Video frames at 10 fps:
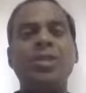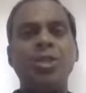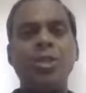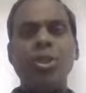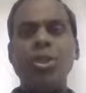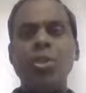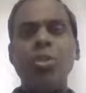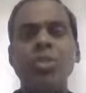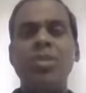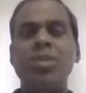Do you
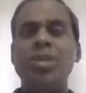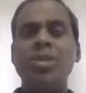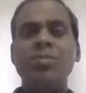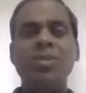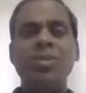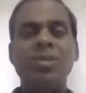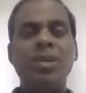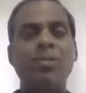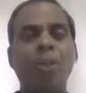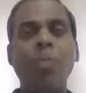know the terms
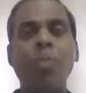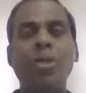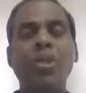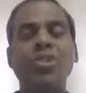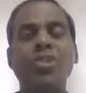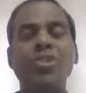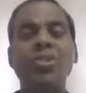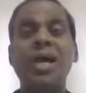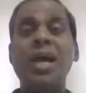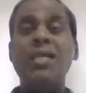
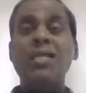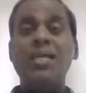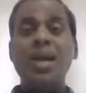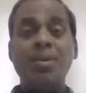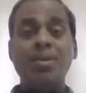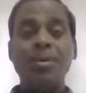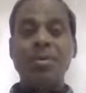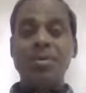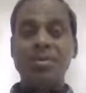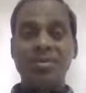population and
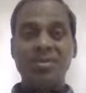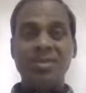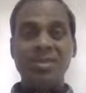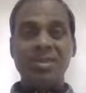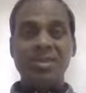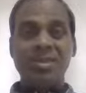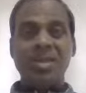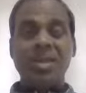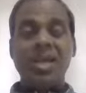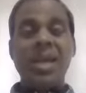sample?
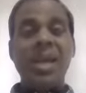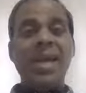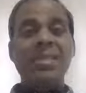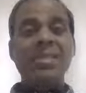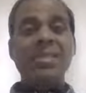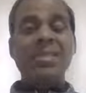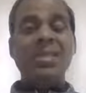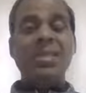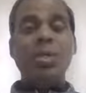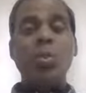And
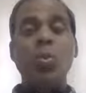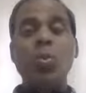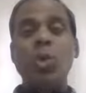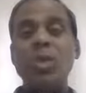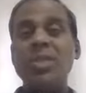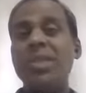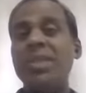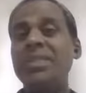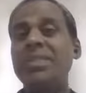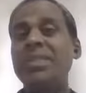what
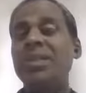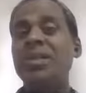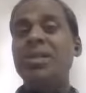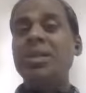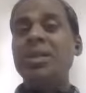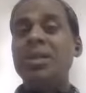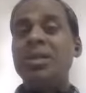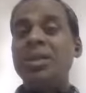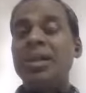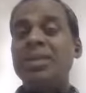is the
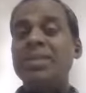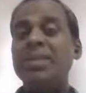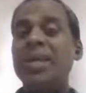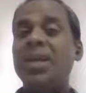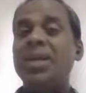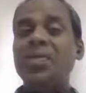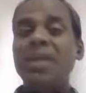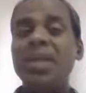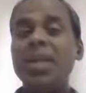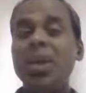exact
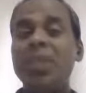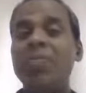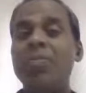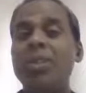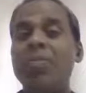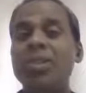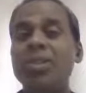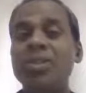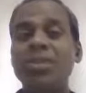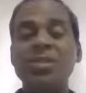meaning of a
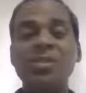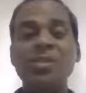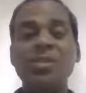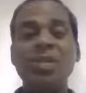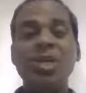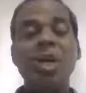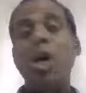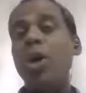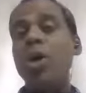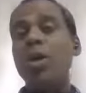population
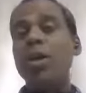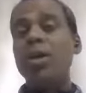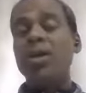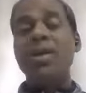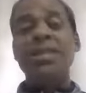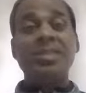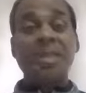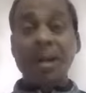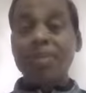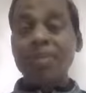or a
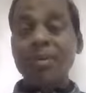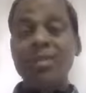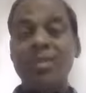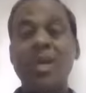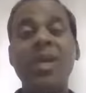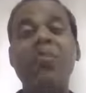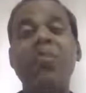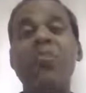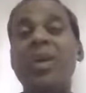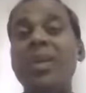sample,
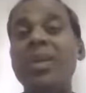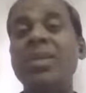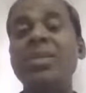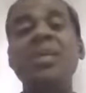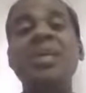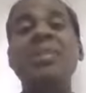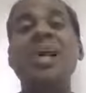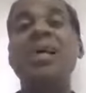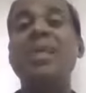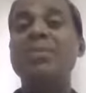and when these
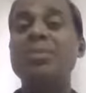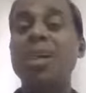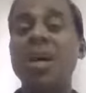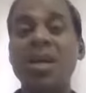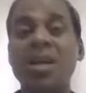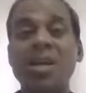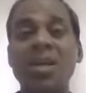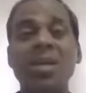items are